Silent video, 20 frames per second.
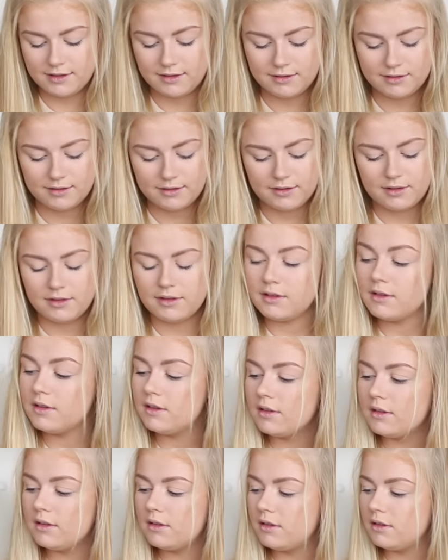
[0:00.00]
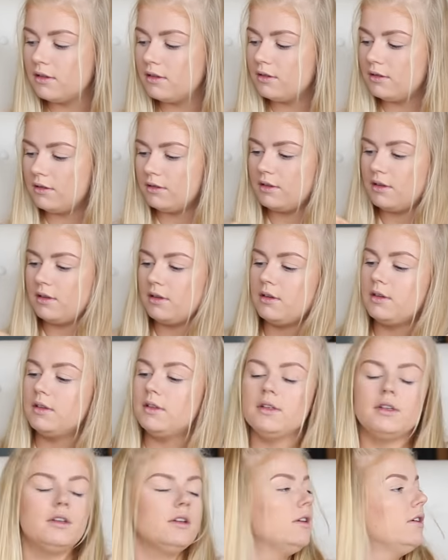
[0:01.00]

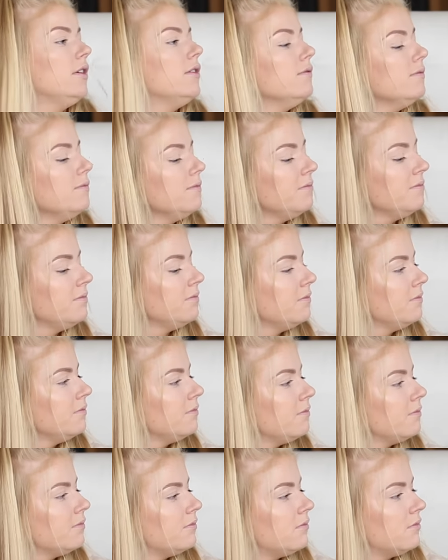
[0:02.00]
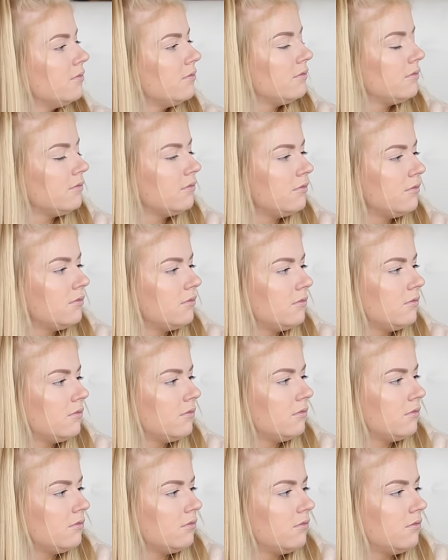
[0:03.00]

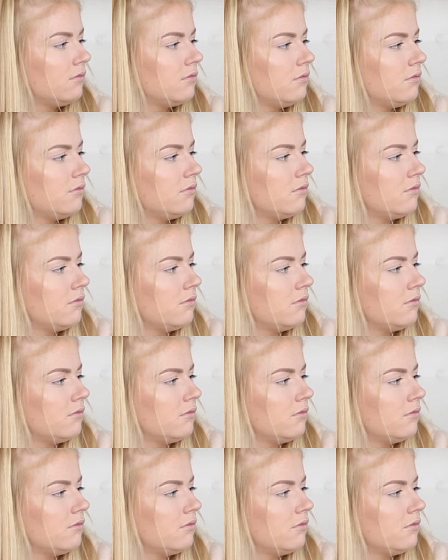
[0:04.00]
No words are spoken by the person on screen.